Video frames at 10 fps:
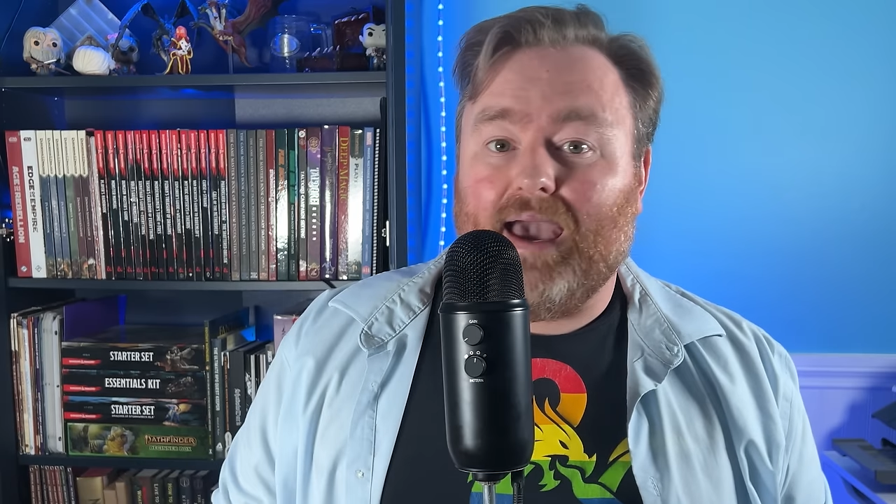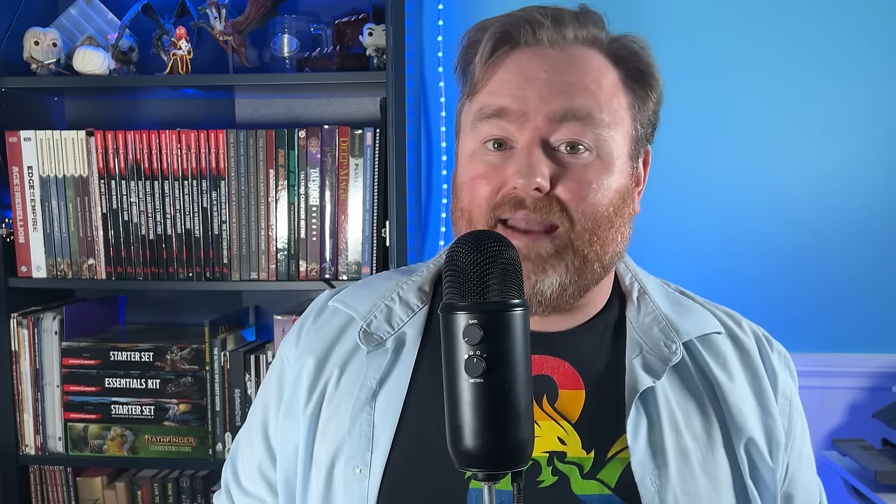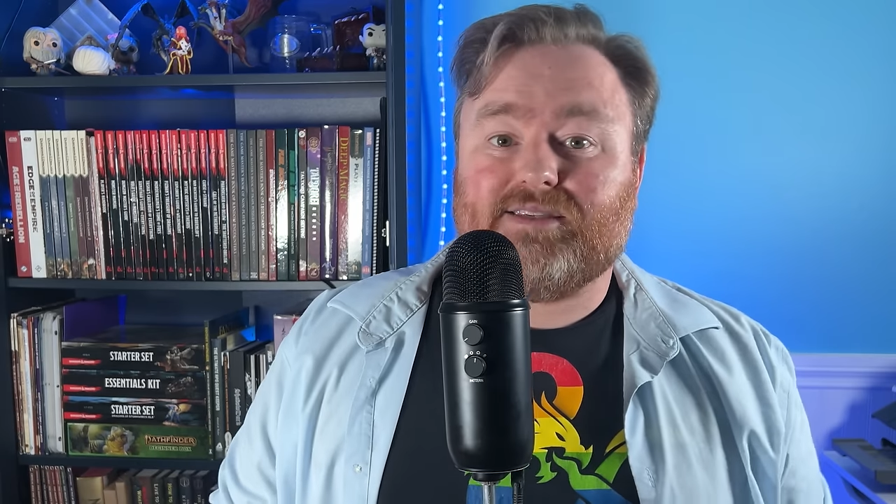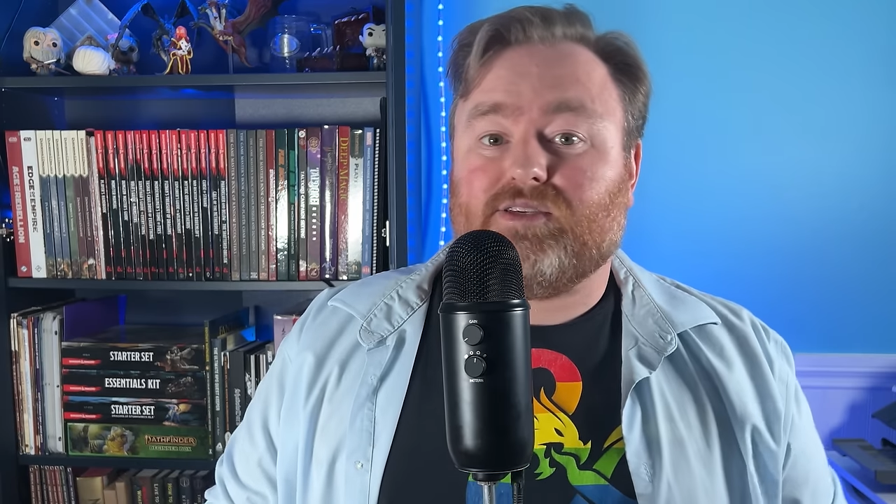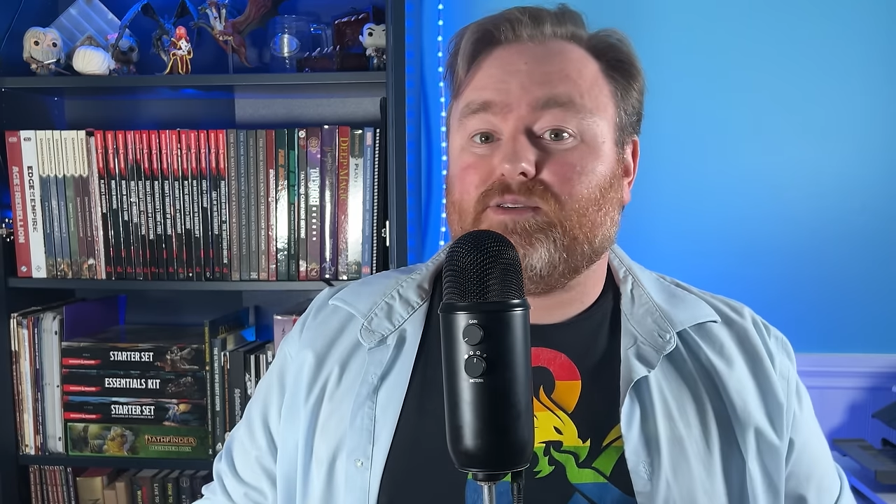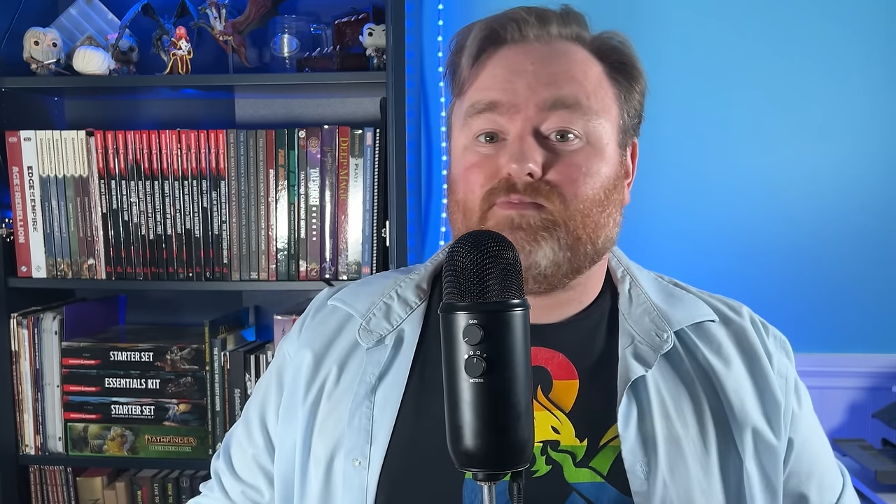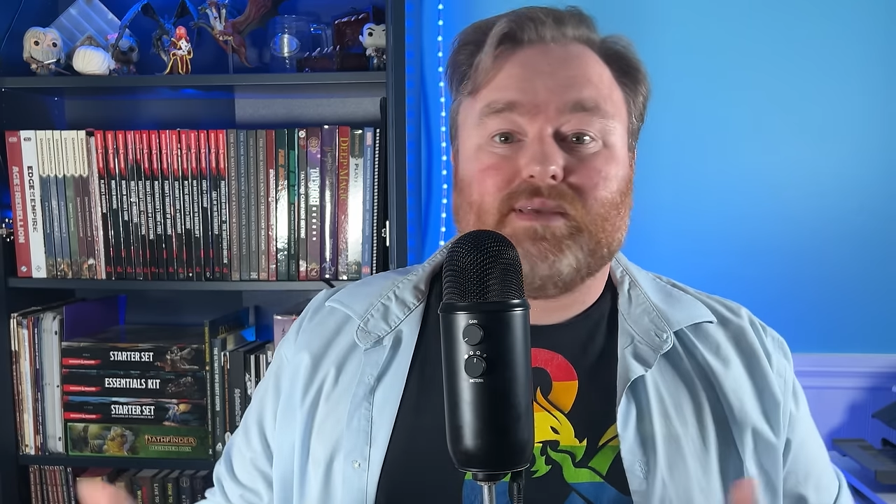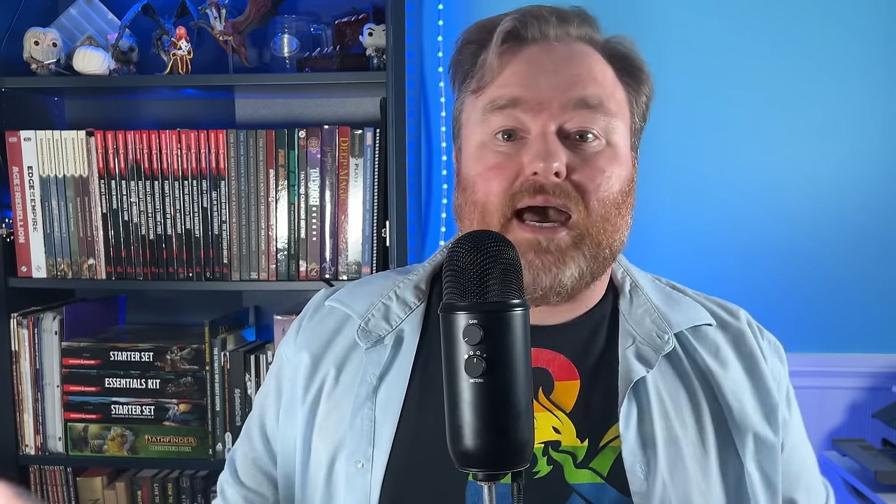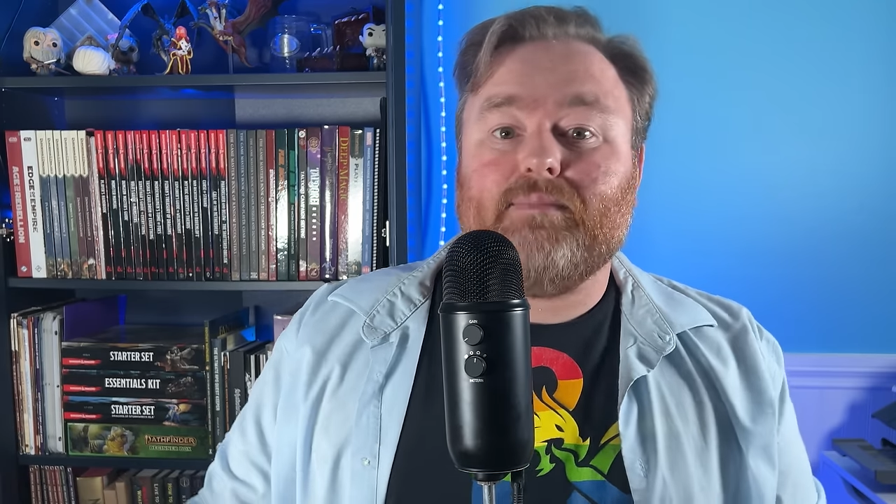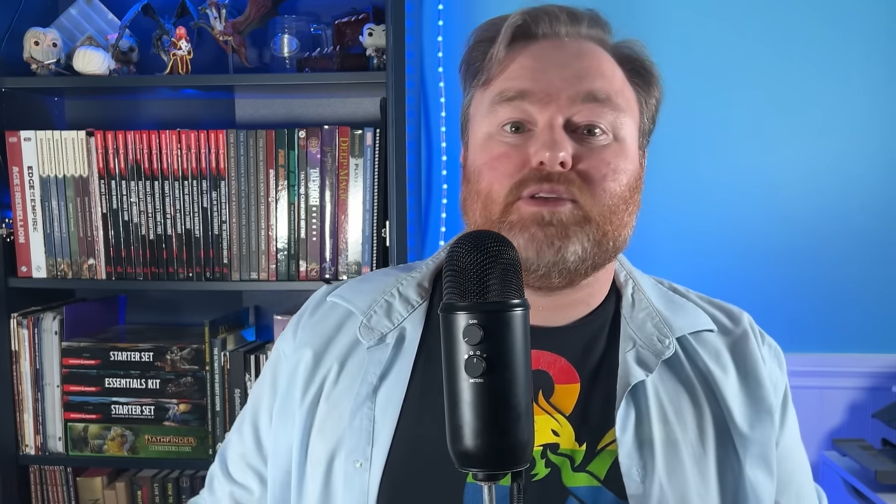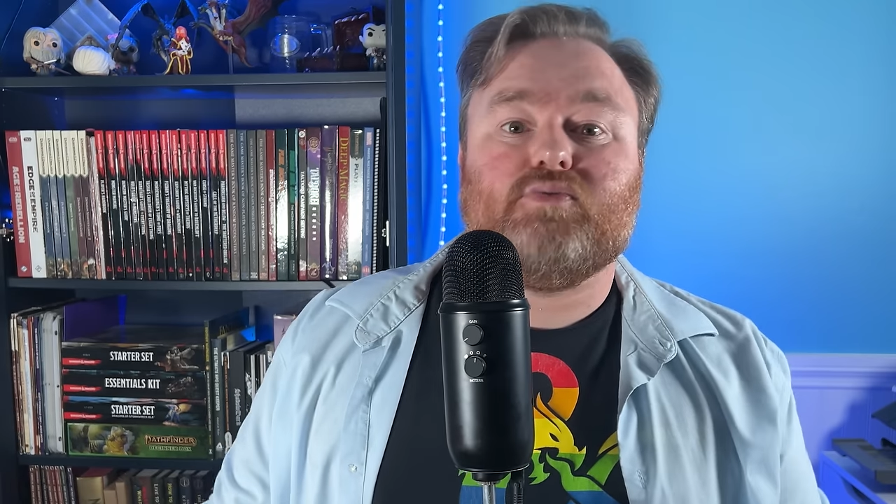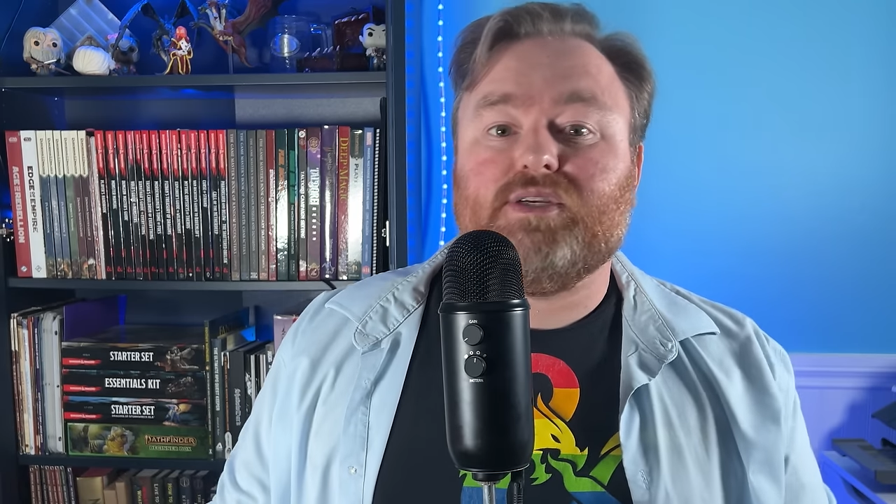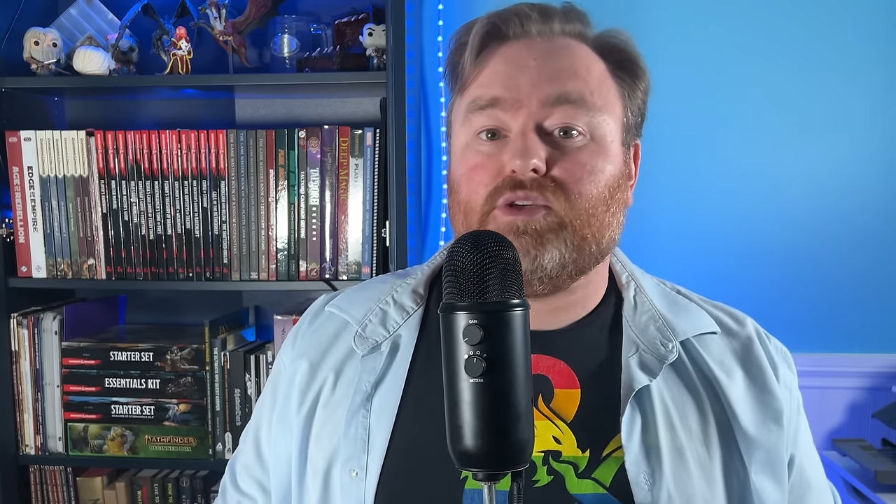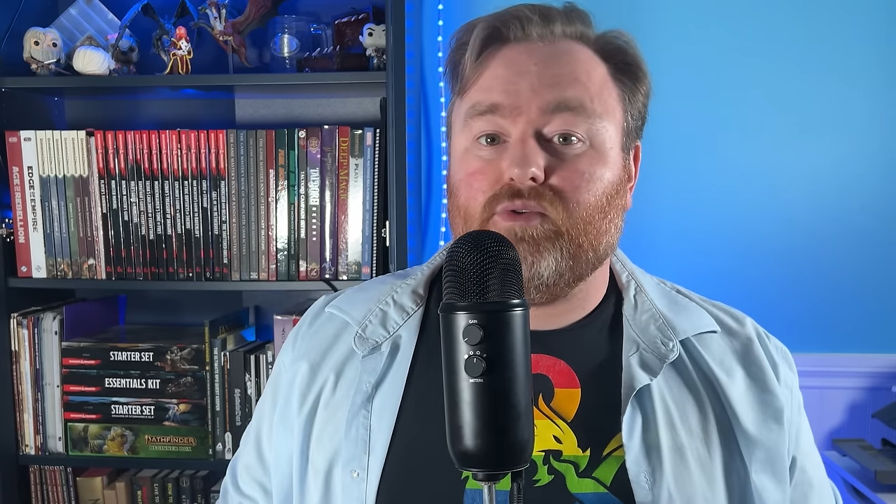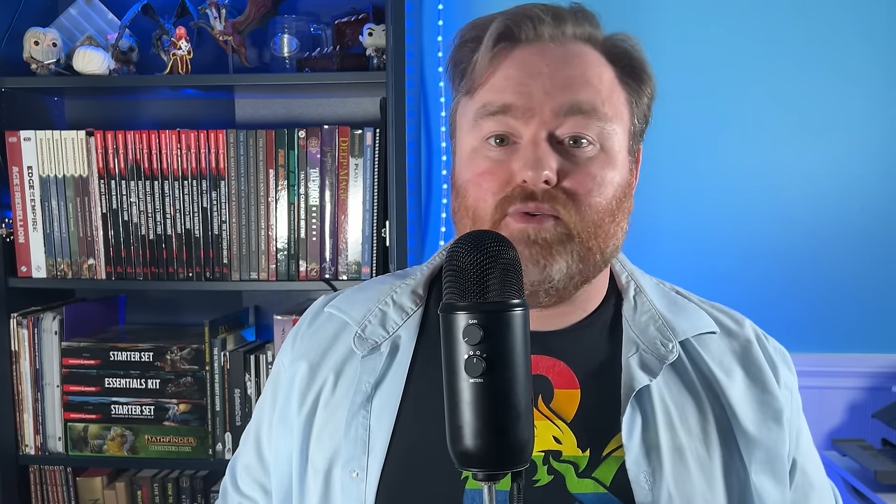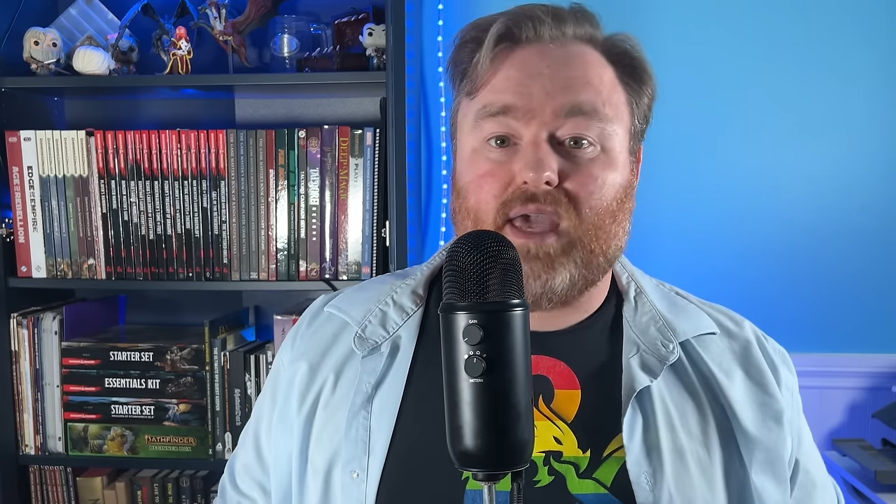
and it's just time to switch to a new